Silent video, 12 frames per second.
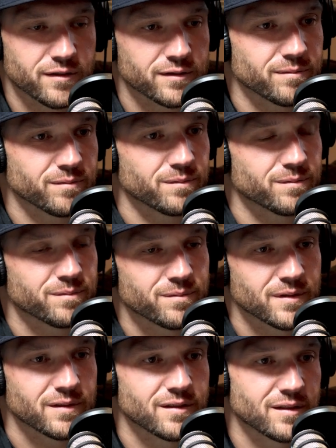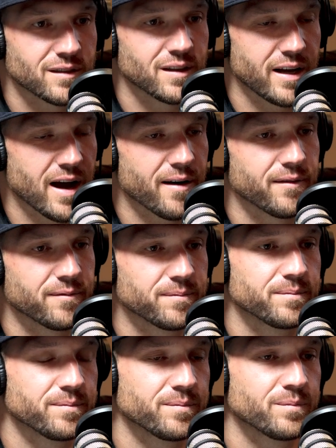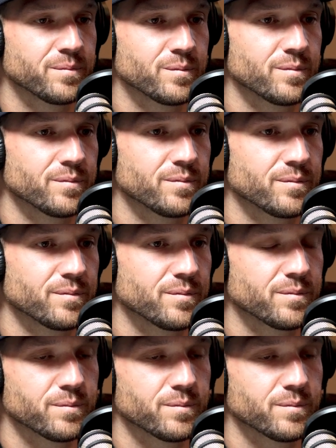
Multifaceted because of the portal.